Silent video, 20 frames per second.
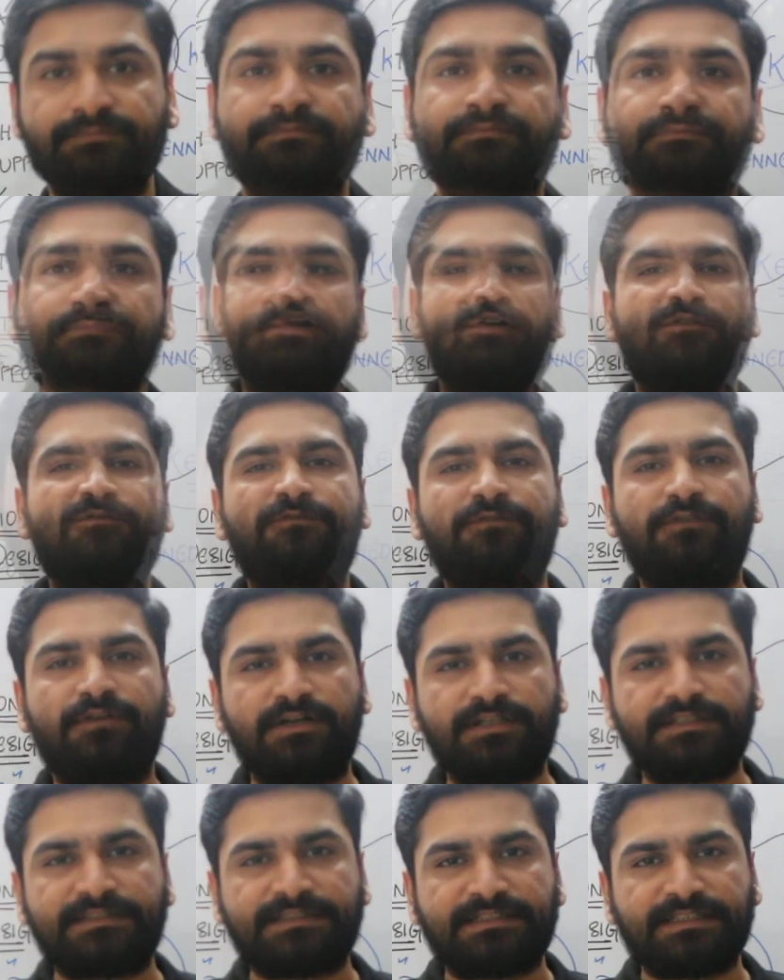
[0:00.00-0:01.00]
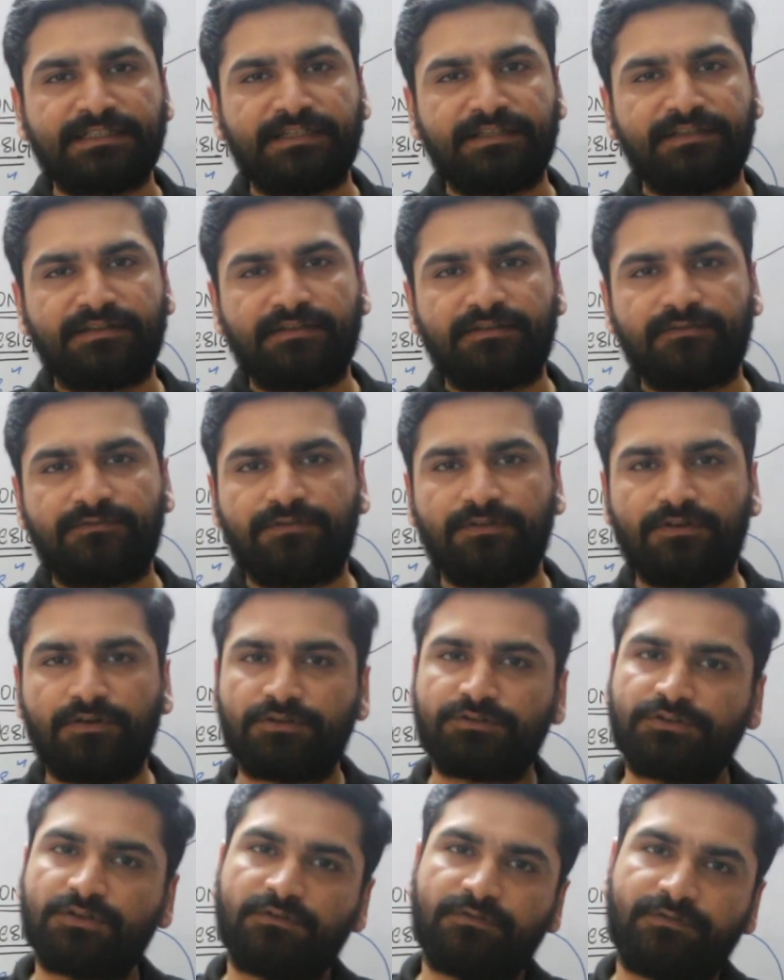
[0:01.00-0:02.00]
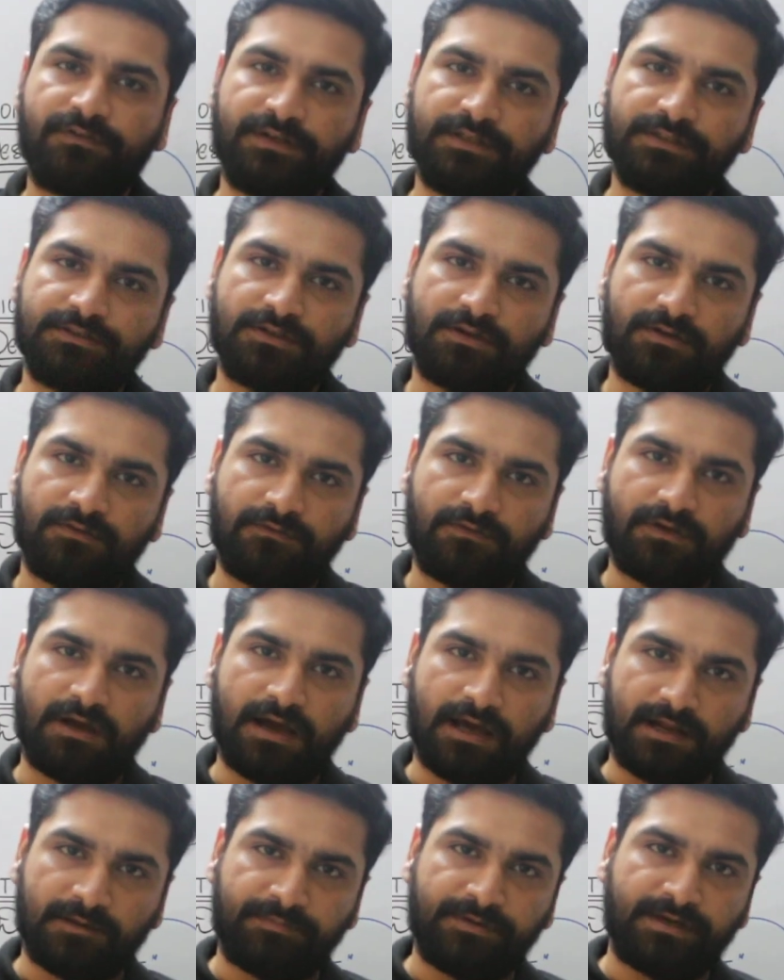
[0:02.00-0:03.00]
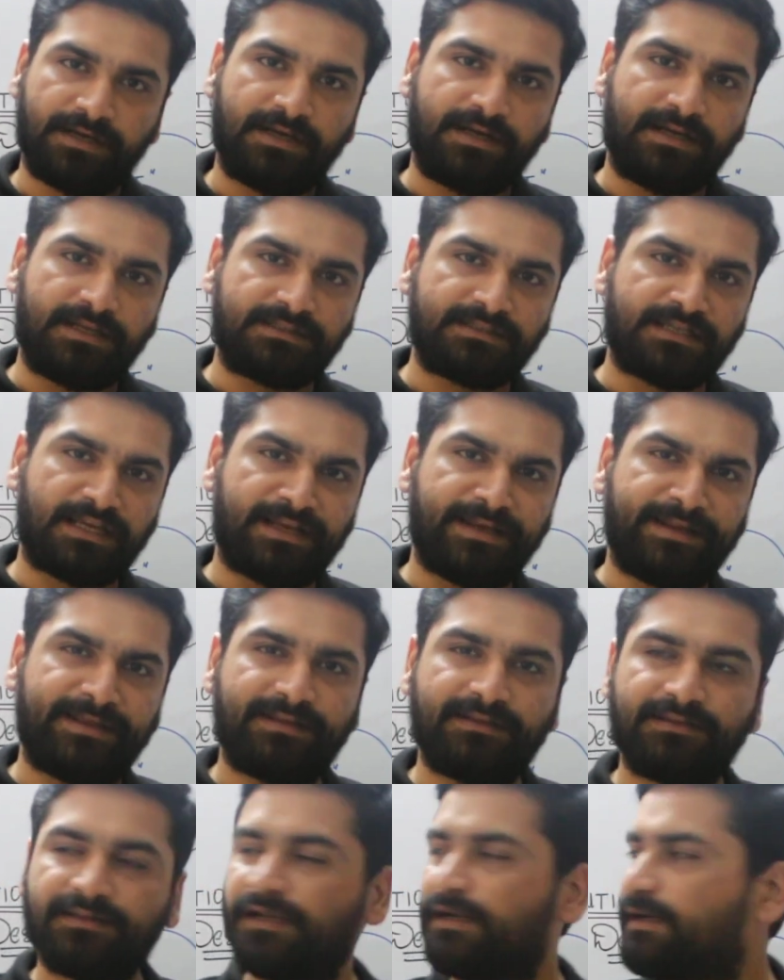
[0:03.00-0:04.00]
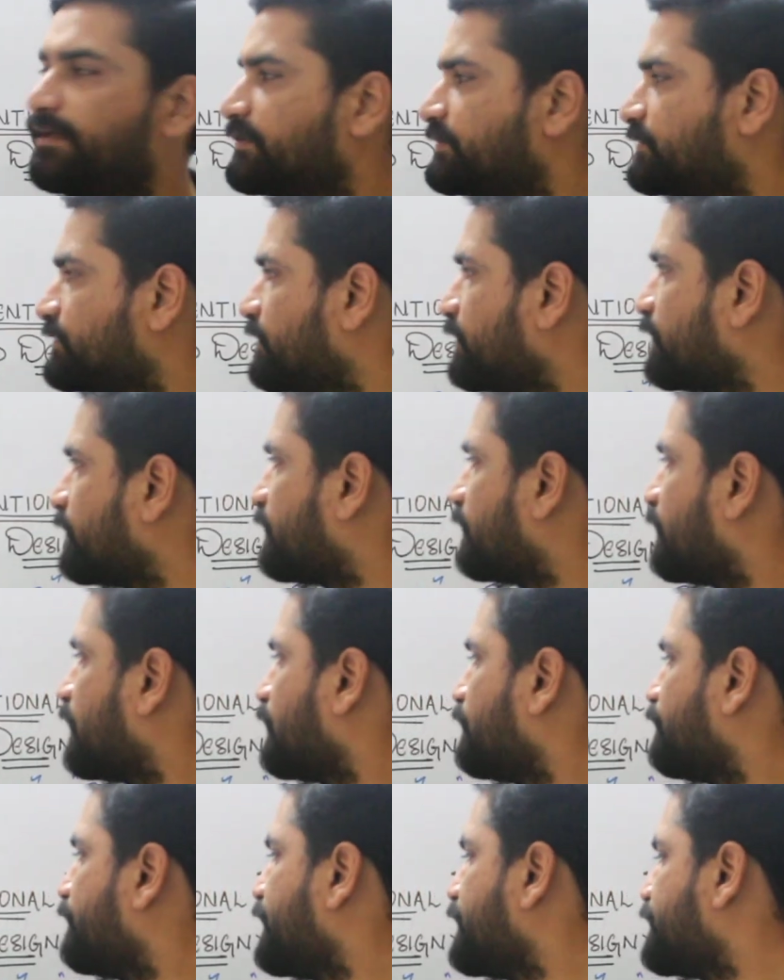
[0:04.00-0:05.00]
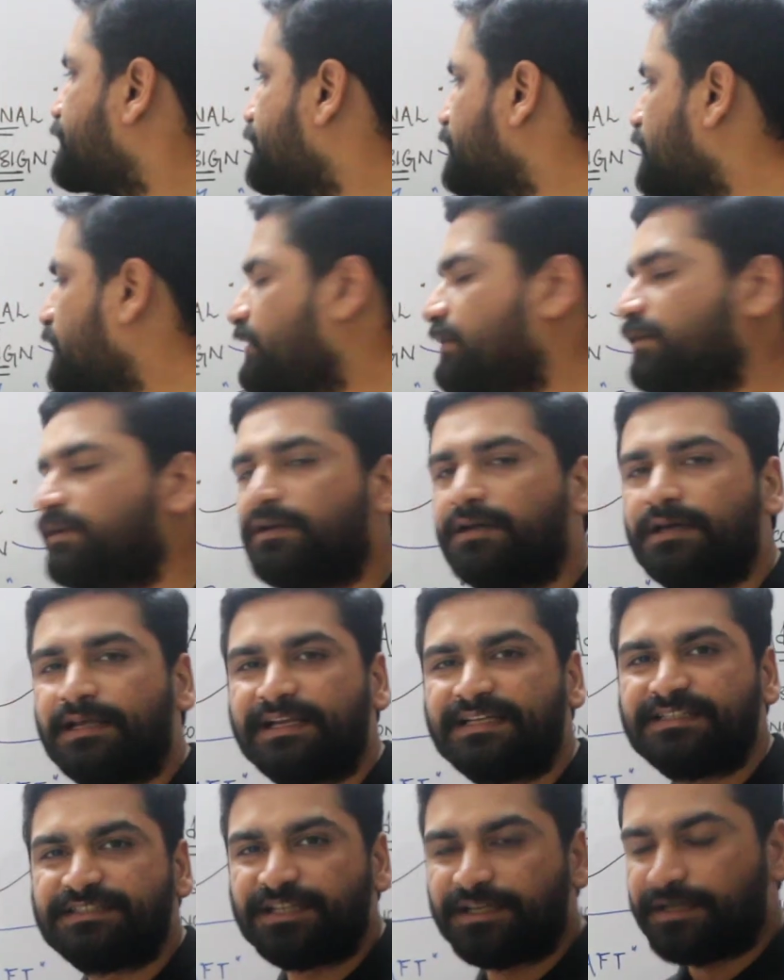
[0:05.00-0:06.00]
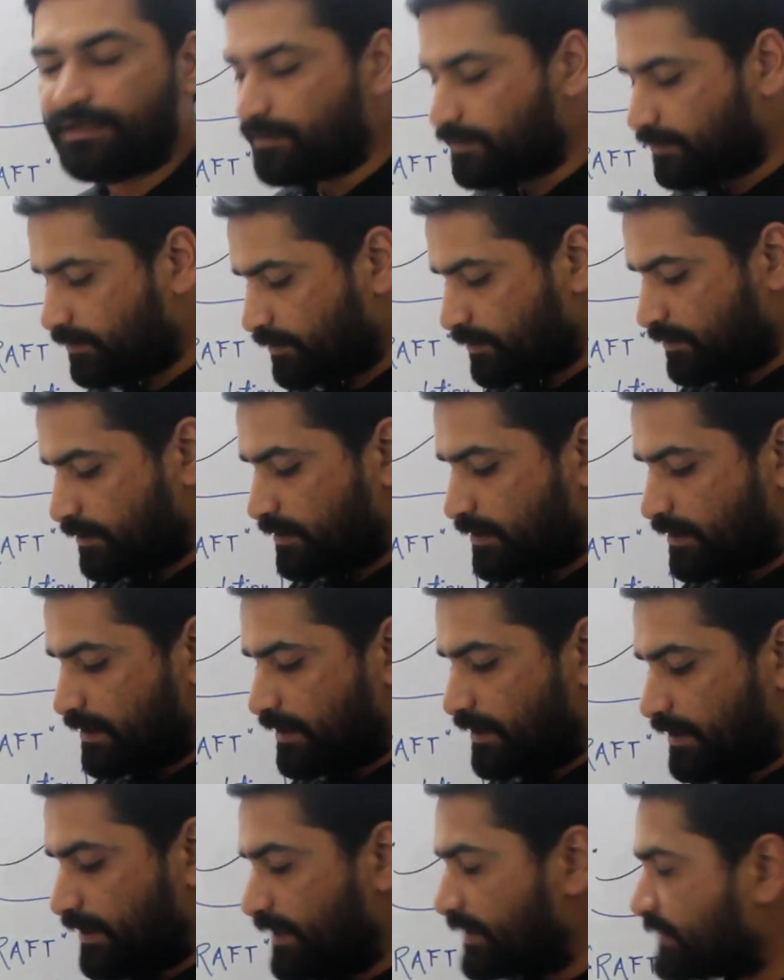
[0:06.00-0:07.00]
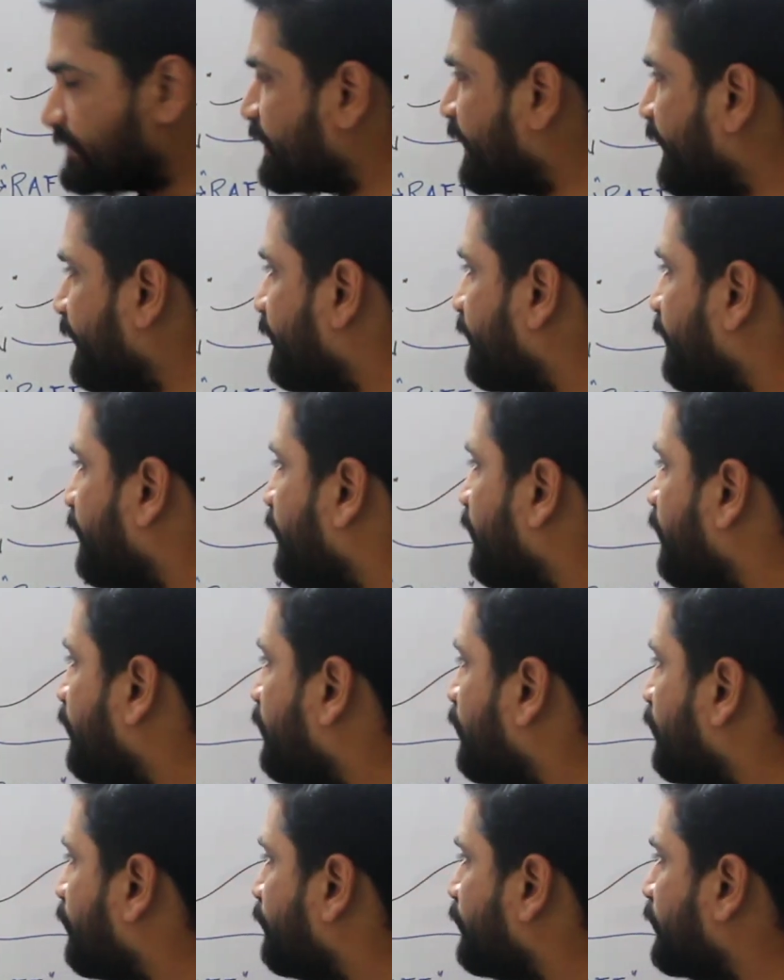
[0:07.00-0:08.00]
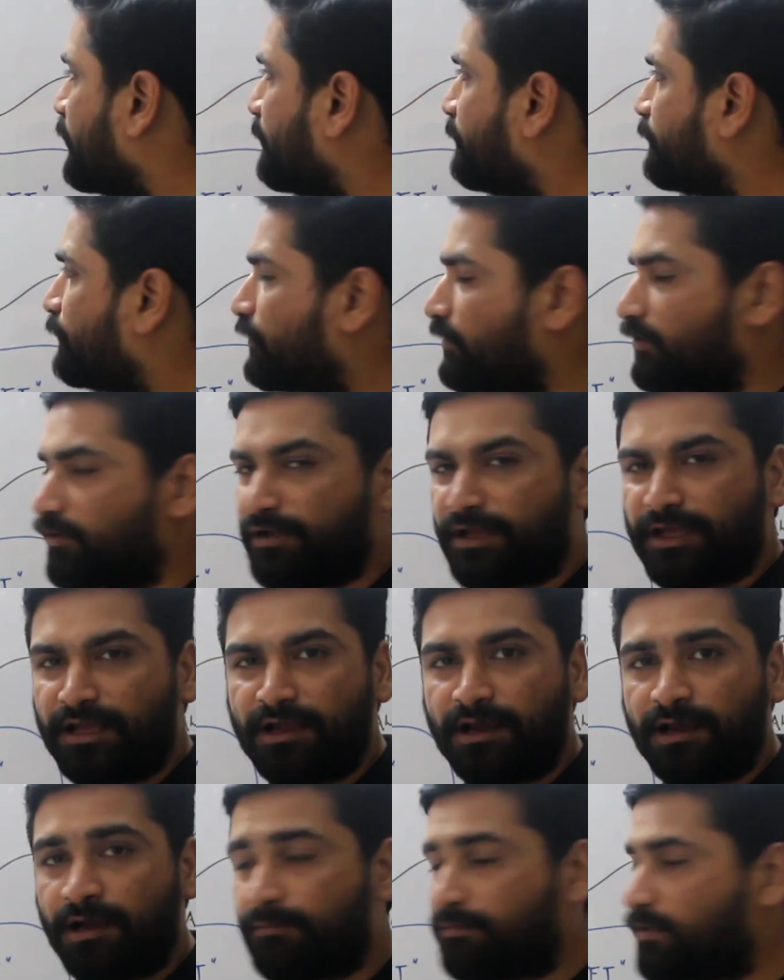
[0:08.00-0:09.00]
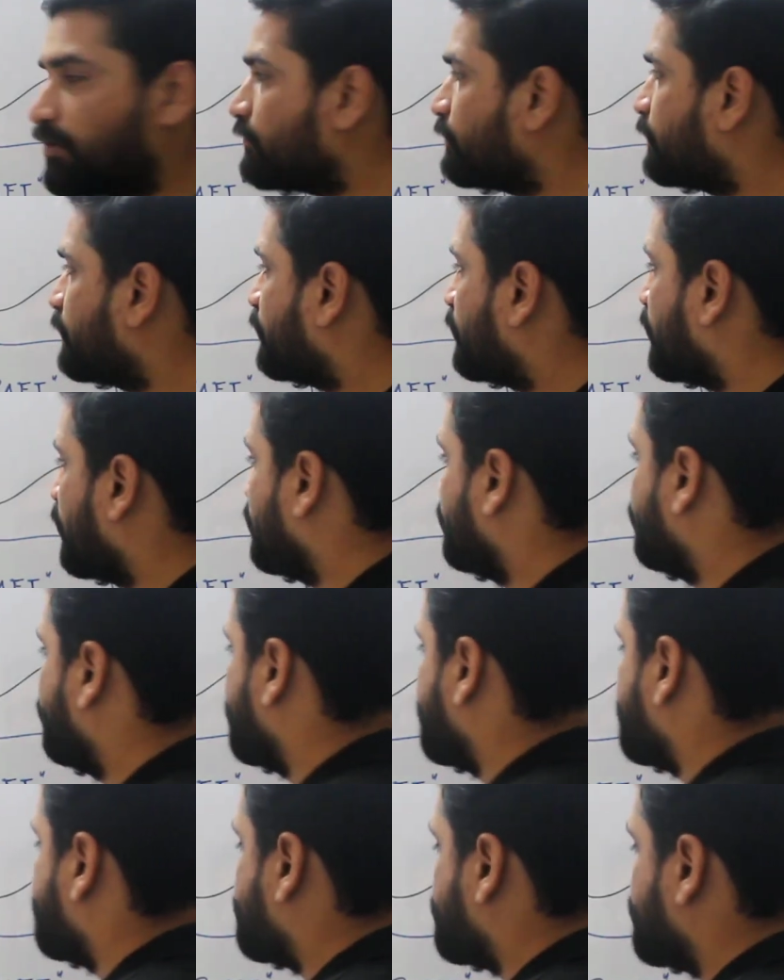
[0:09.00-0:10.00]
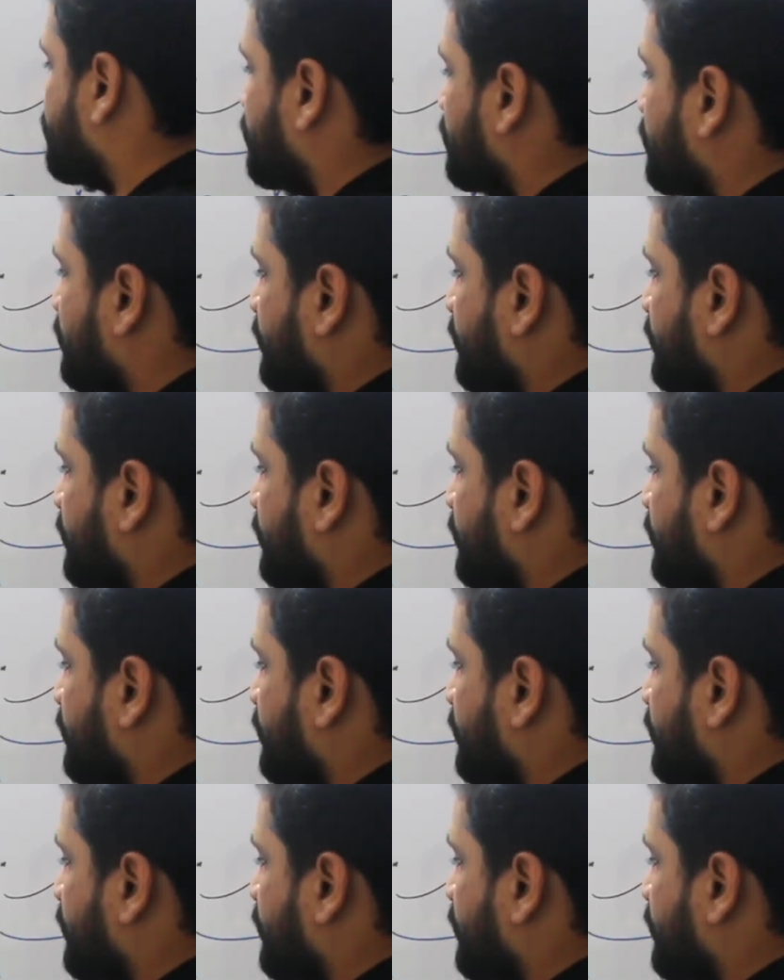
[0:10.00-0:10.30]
So now first in the philosophies of RPD designing, that is the conventional rigid design. Now when I am talking about conventional